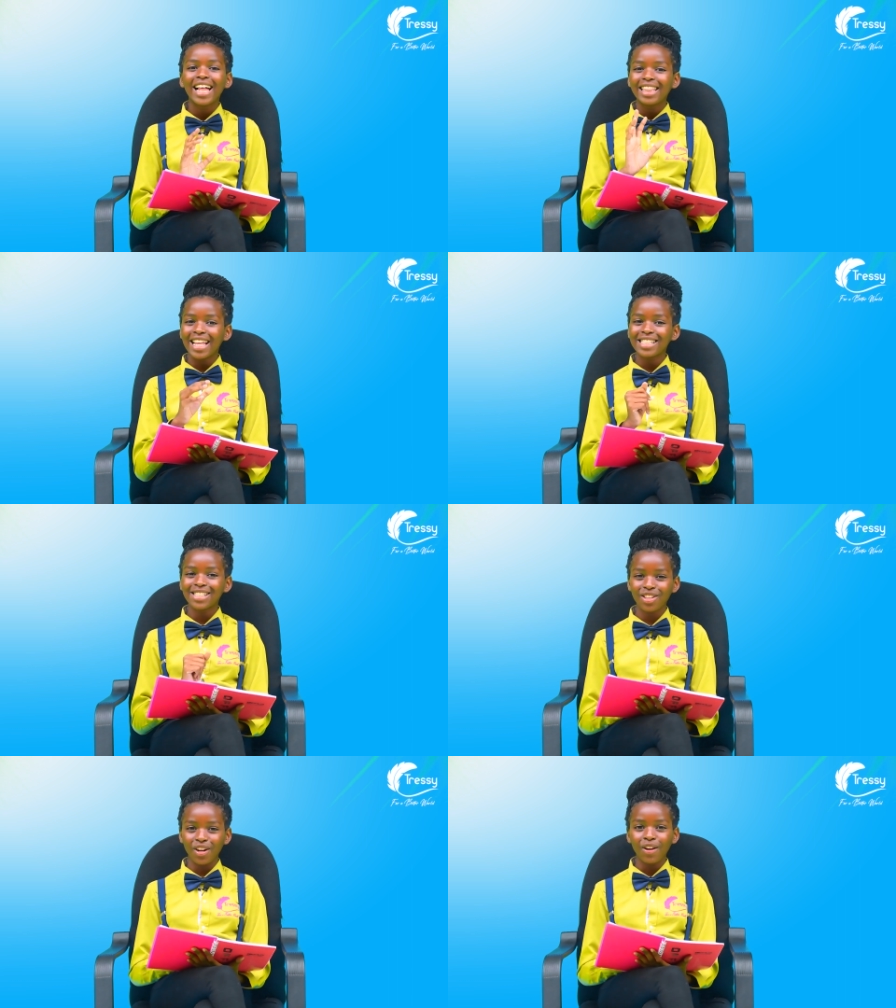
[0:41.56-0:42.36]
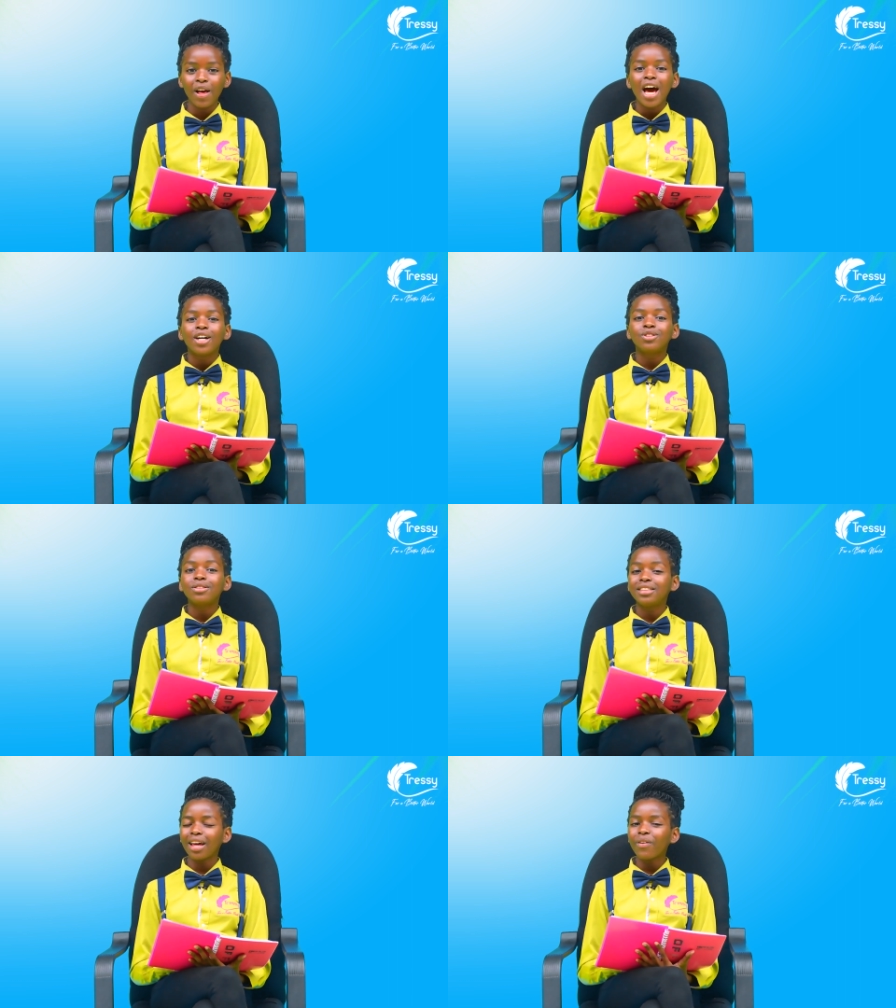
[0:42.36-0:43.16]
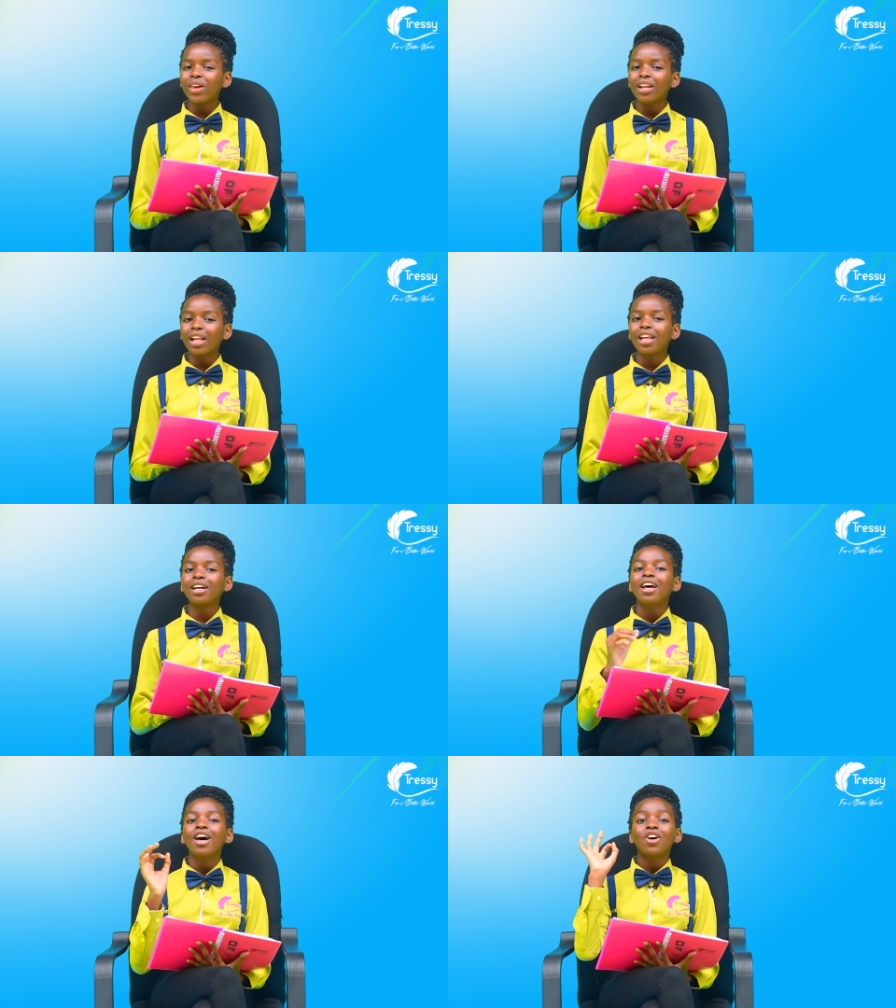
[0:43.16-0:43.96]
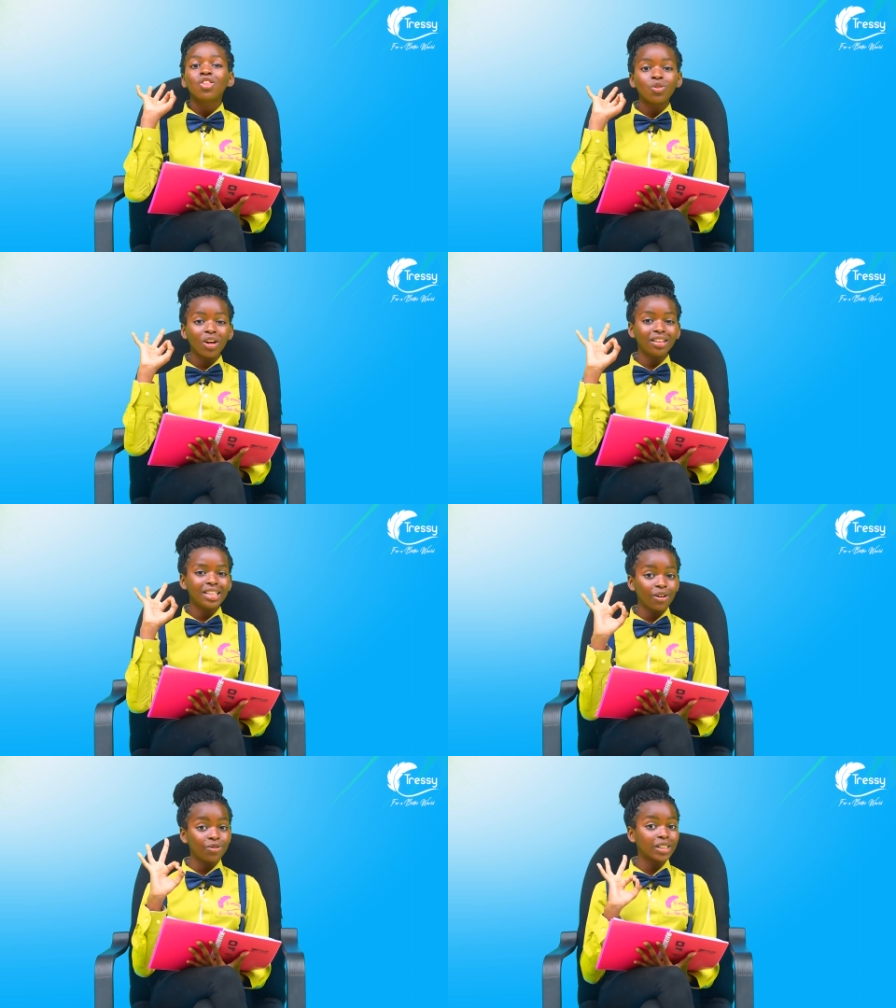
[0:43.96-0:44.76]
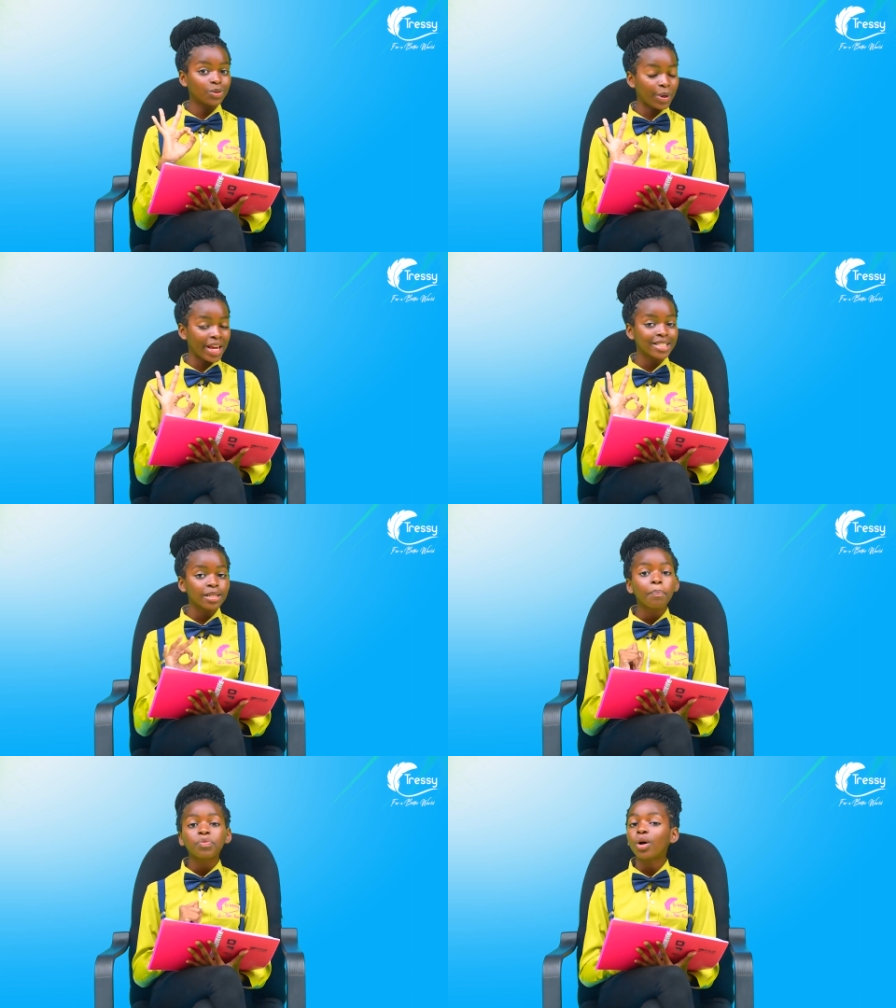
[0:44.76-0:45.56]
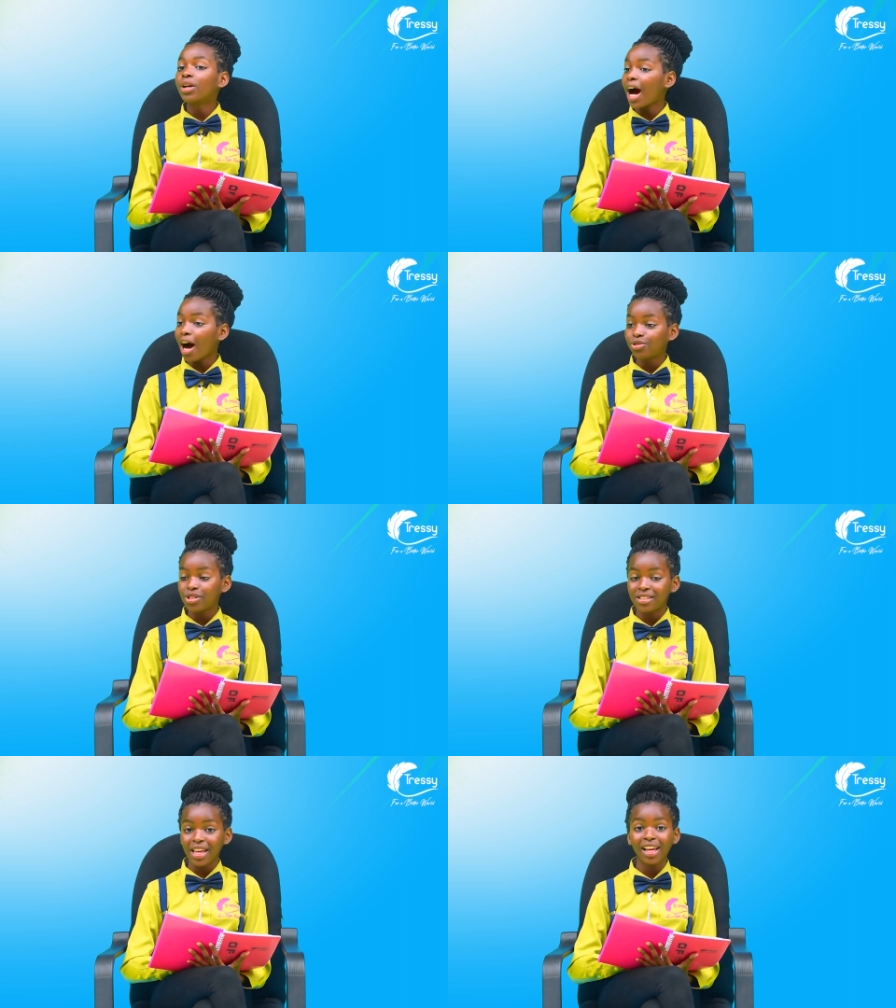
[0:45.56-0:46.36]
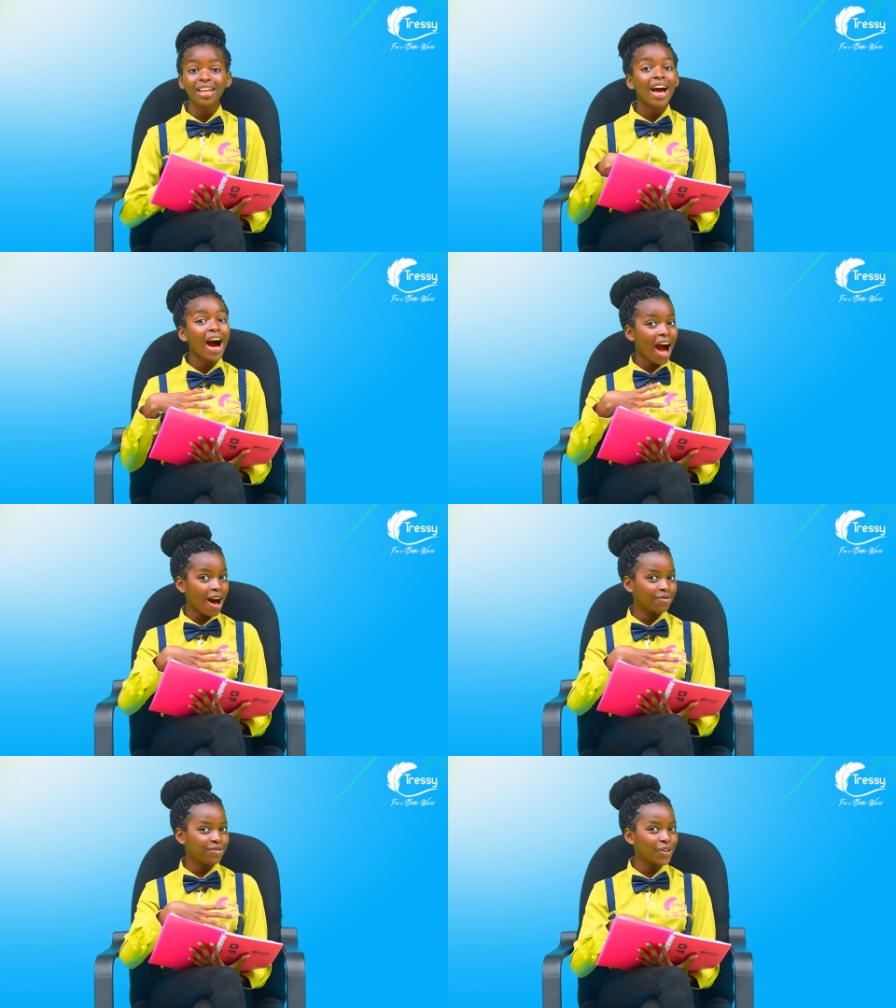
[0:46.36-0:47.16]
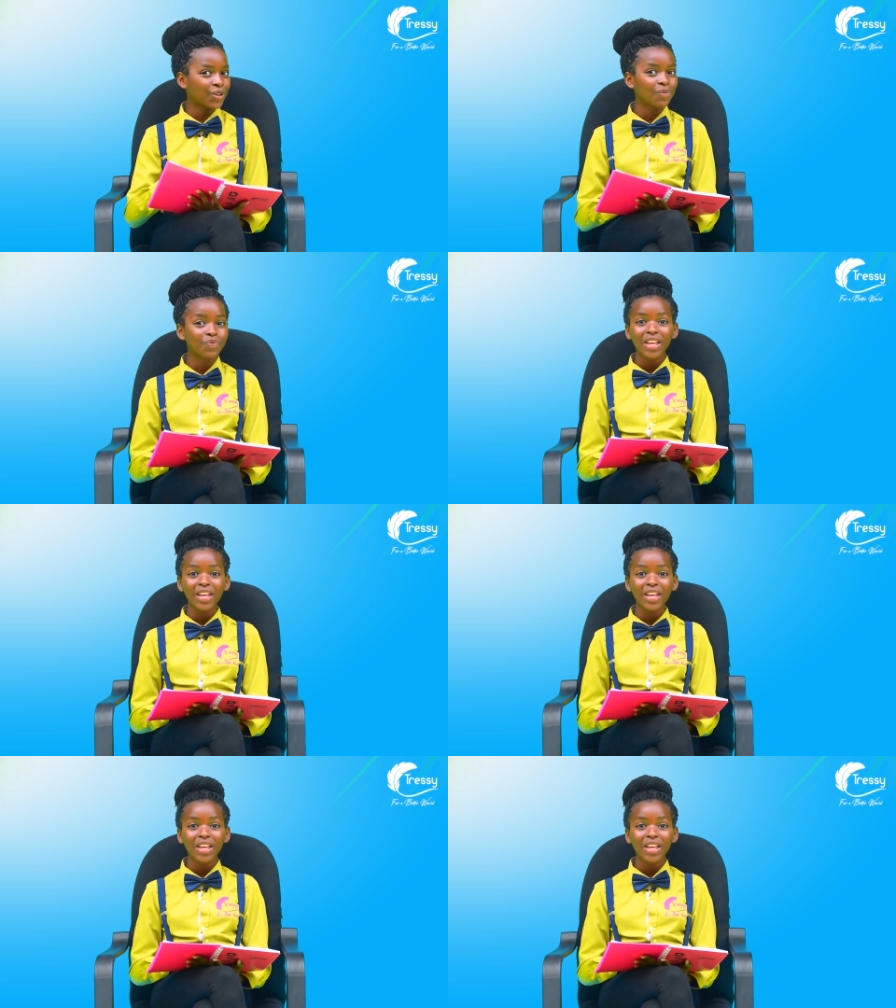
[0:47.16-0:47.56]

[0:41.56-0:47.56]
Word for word: Let's say, today we're going to learn three different ways on how to say I'm full.